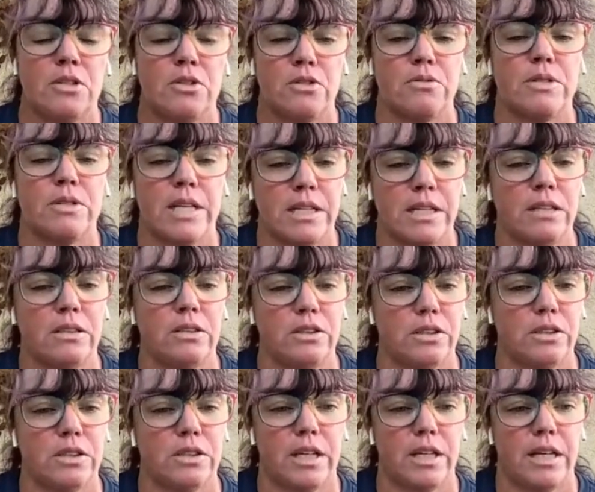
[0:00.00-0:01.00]
so take a
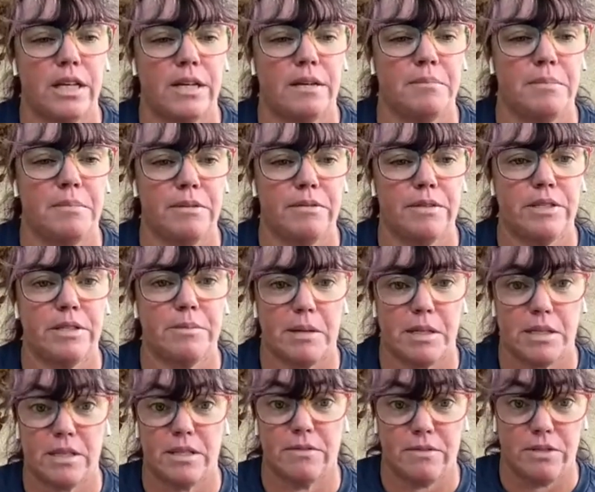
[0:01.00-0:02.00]
look and be
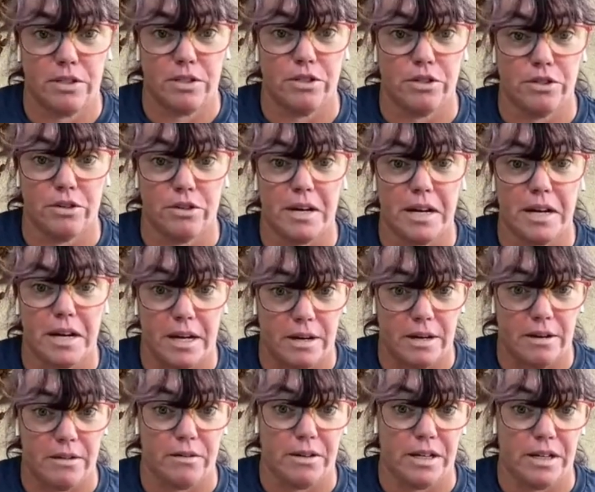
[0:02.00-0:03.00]
responsive to your
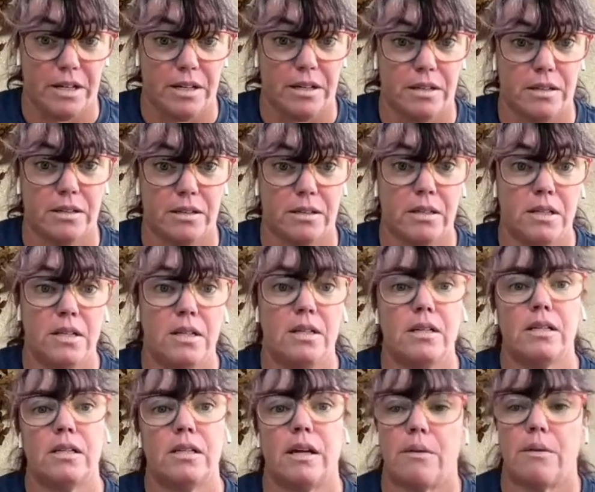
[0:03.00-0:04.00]
area.
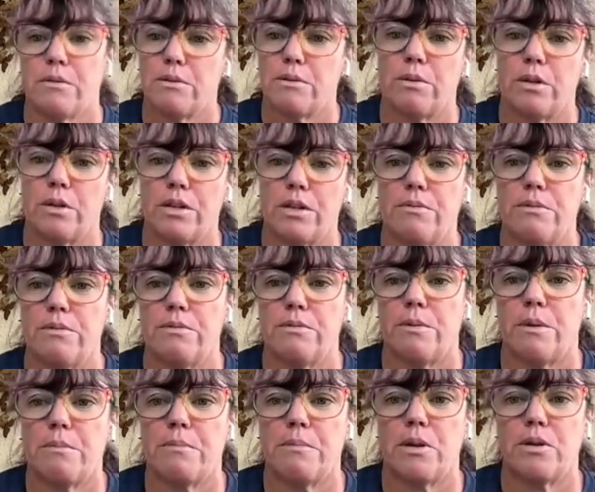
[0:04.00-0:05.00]
Like I was working with
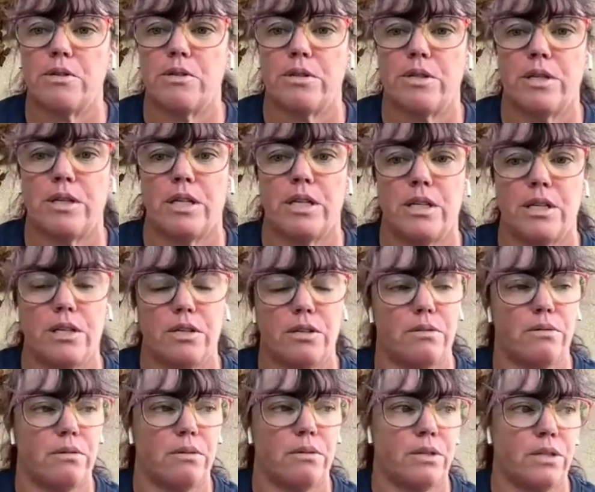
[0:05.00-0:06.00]
one person and,
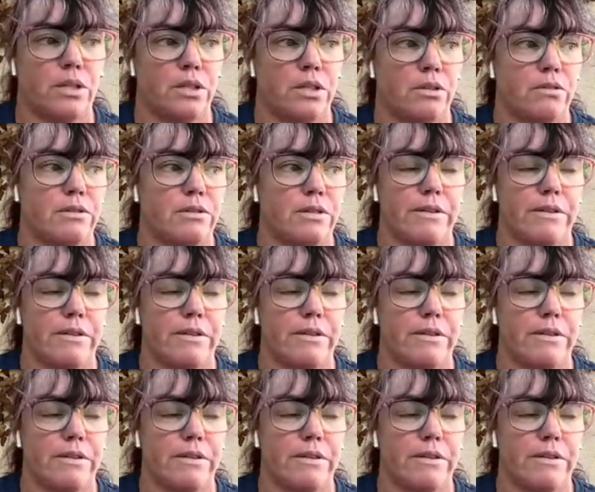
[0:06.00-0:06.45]
you know,